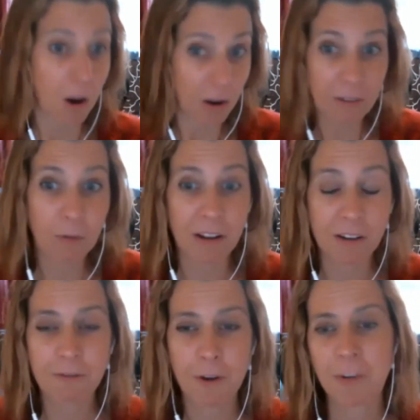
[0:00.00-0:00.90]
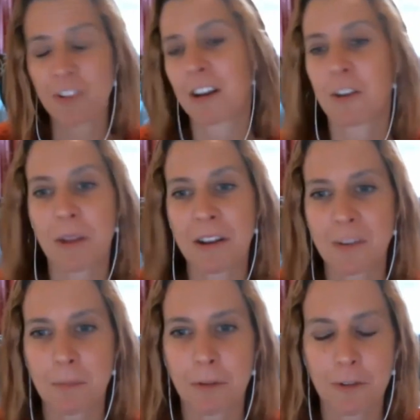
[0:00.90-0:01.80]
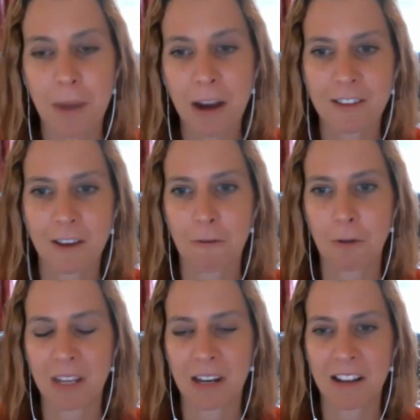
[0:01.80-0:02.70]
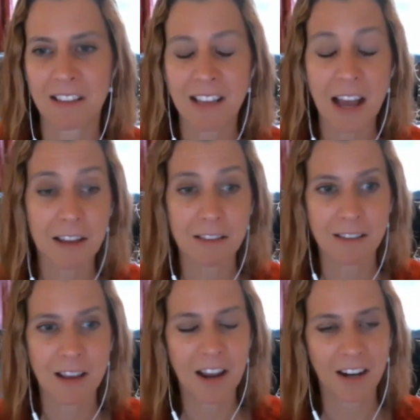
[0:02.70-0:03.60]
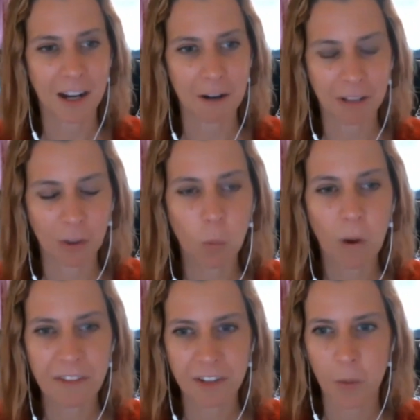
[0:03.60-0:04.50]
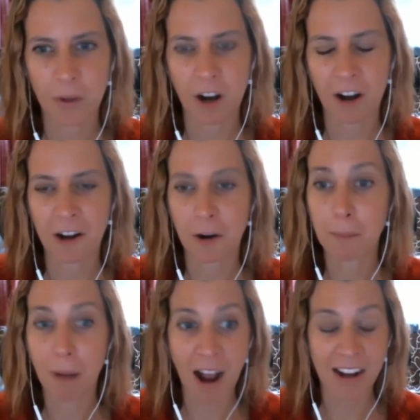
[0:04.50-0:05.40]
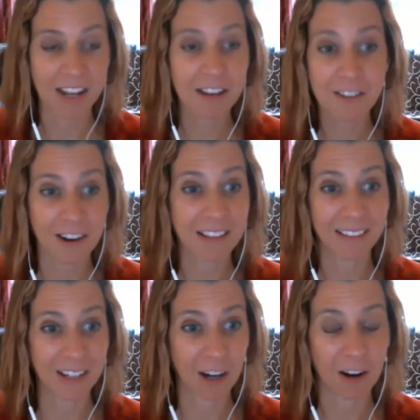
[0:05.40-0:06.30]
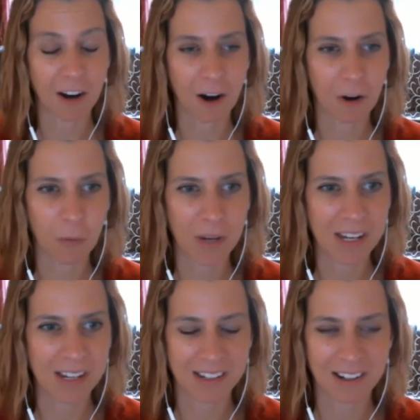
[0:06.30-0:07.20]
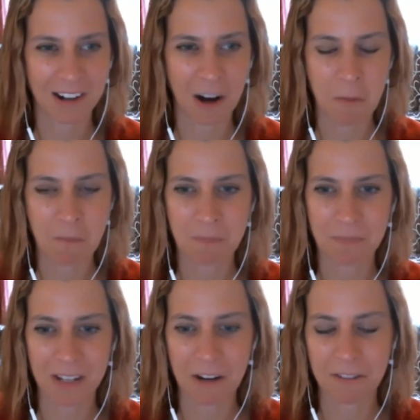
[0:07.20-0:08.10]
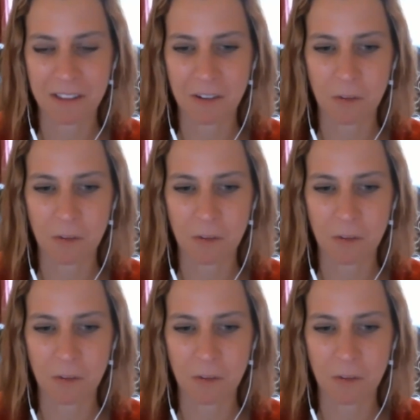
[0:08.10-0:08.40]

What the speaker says: but from a Chinese medicine perspective, we can assess kind of like what's going on in our bodies, right? Like, are we, that